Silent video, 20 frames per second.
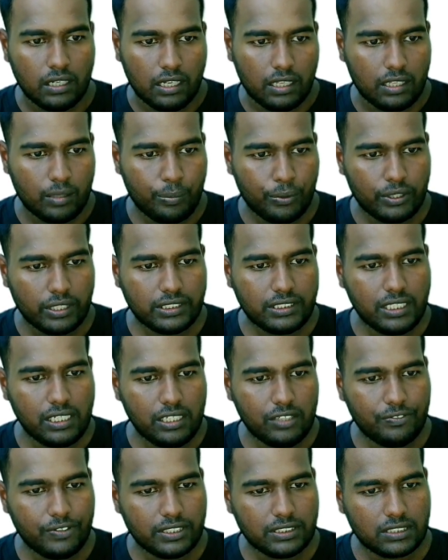The potential
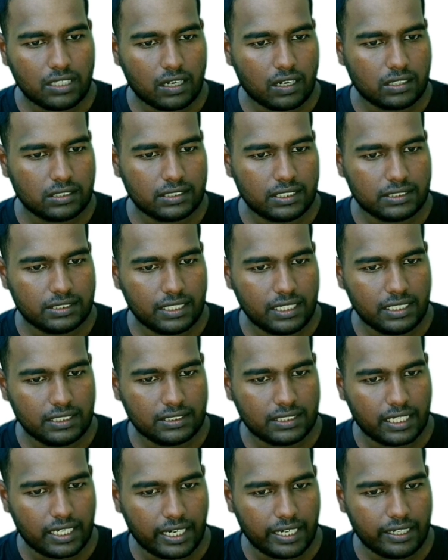difference across the cell is
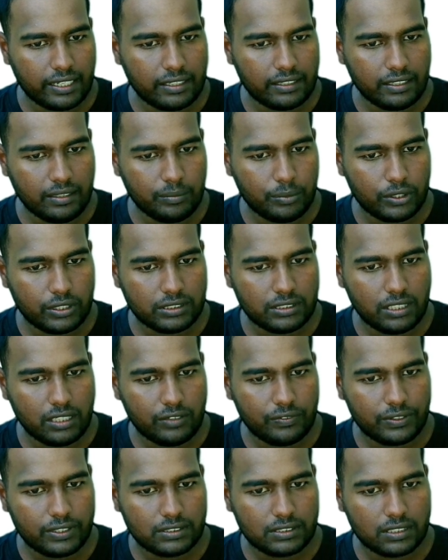greater than potential
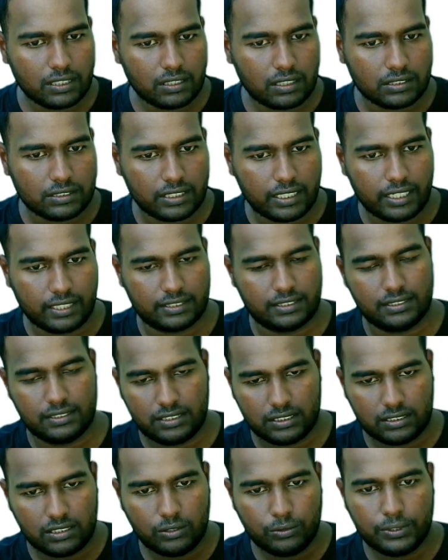difference across X.
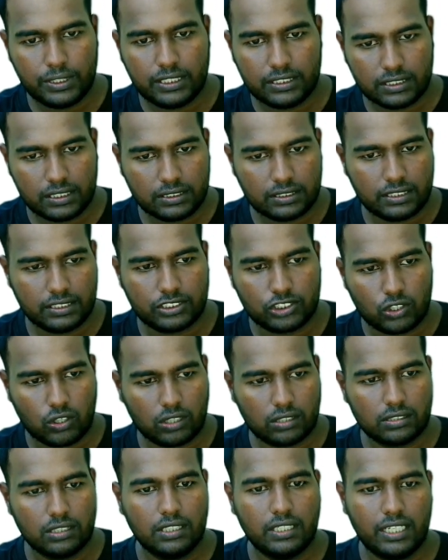Just now we discussed it's
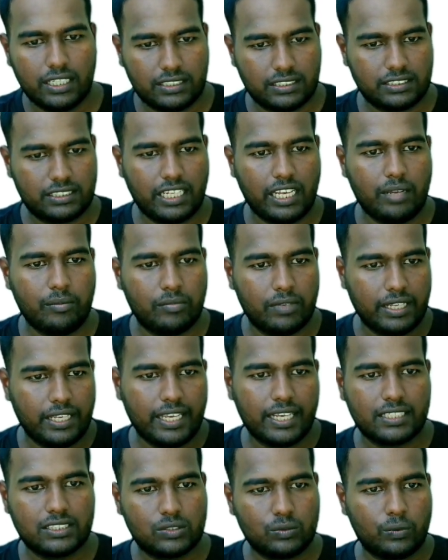wrong. It's the same
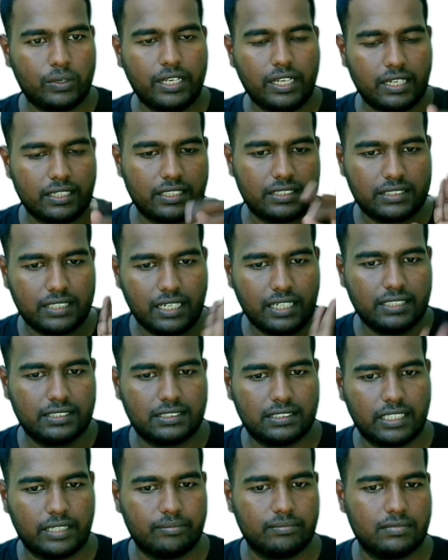X, Y, and the cell is
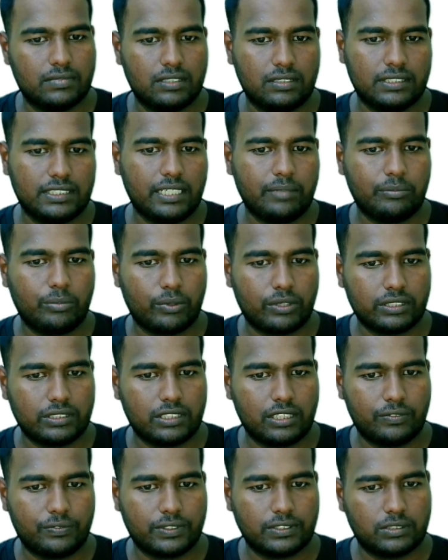same
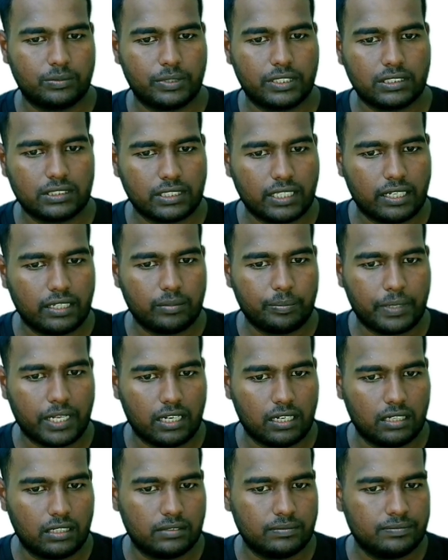potential difference because they are in
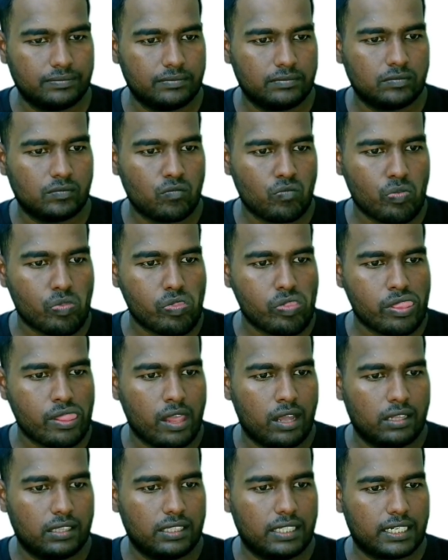parallel.
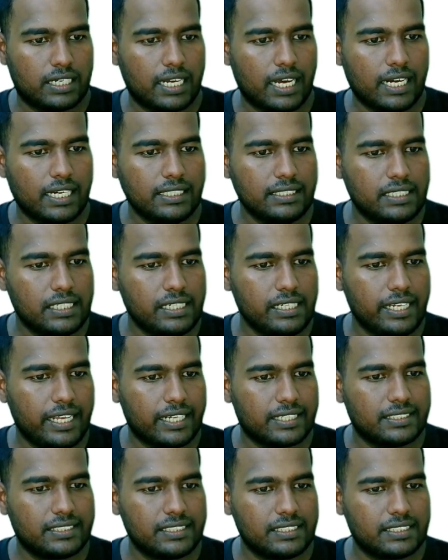The current in
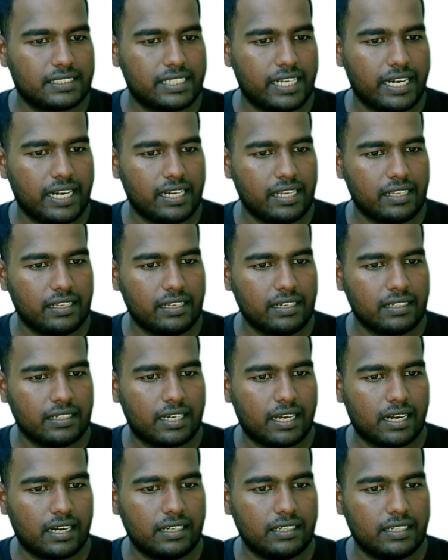X is greater than
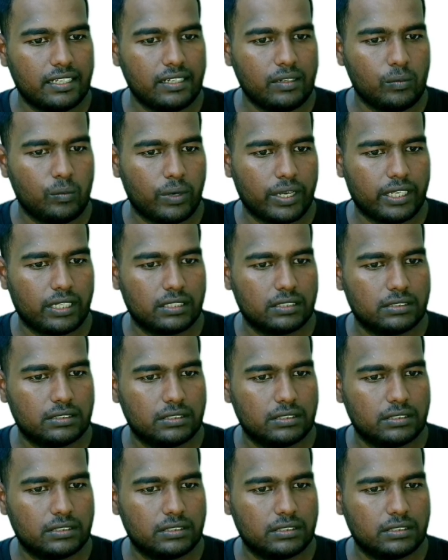current in Y.